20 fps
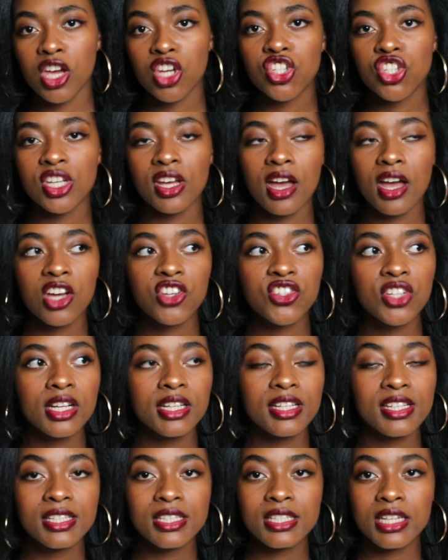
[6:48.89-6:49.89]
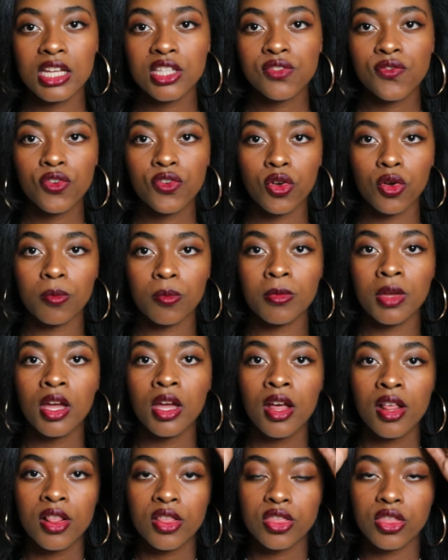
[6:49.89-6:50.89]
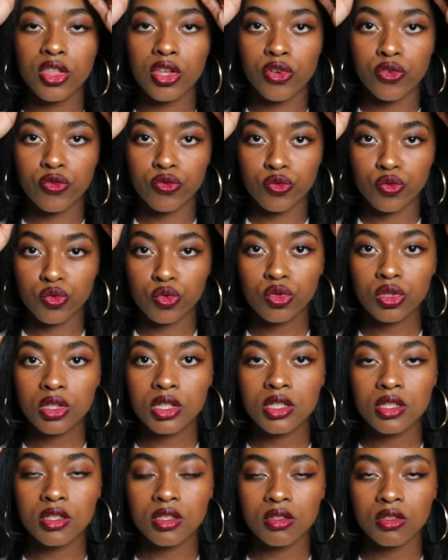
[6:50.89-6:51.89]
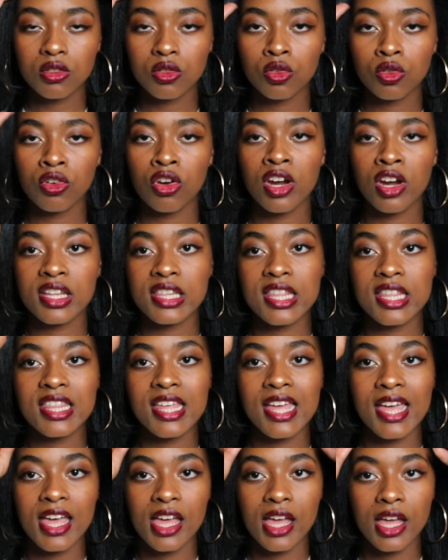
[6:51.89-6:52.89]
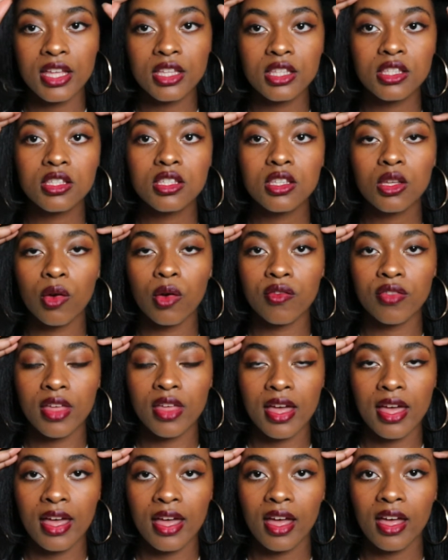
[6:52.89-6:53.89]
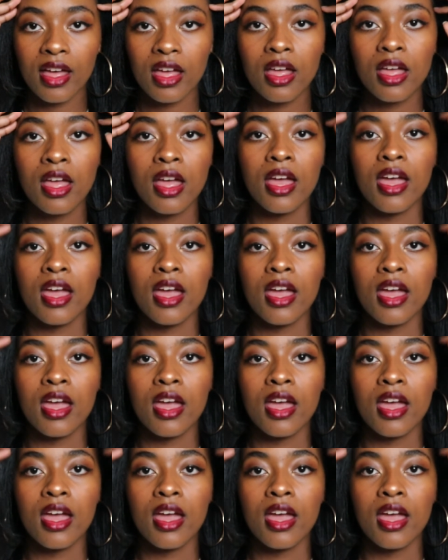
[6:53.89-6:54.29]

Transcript: She actually starts from the roots, or rather the ends of the hair,